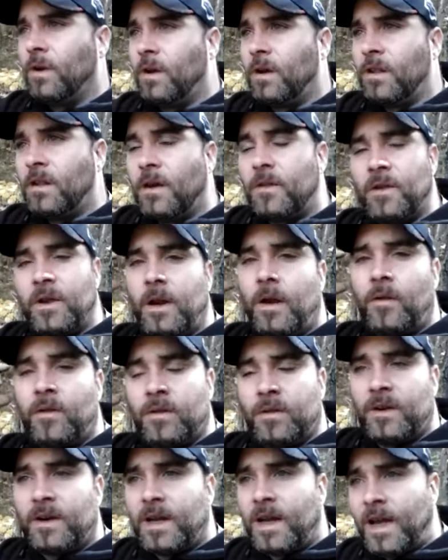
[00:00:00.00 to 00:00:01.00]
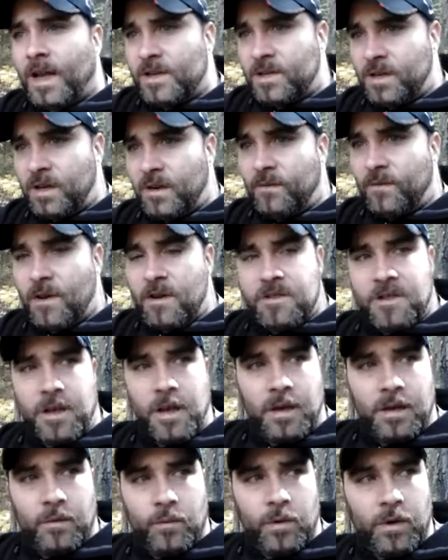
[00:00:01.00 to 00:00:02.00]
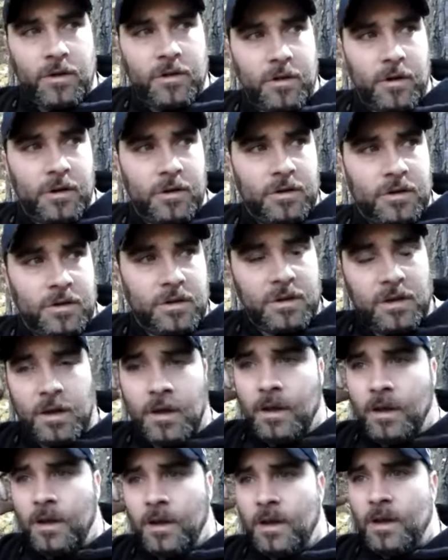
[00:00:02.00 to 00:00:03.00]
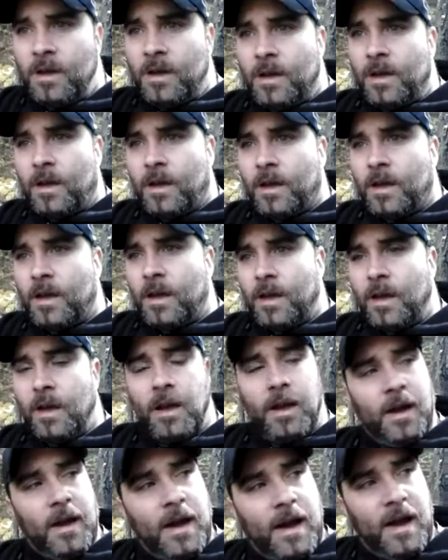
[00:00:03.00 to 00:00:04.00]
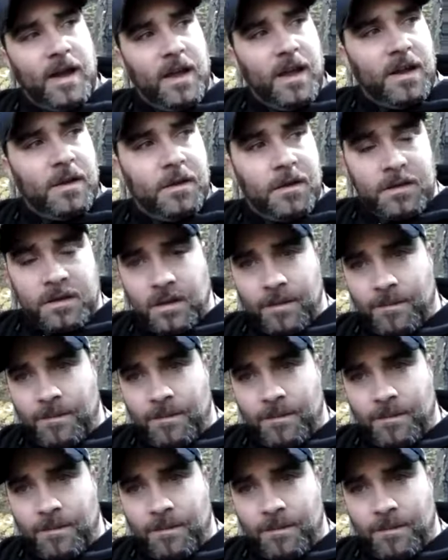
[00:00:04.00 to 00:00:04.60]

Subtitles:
another area that I actually investigate and research. I had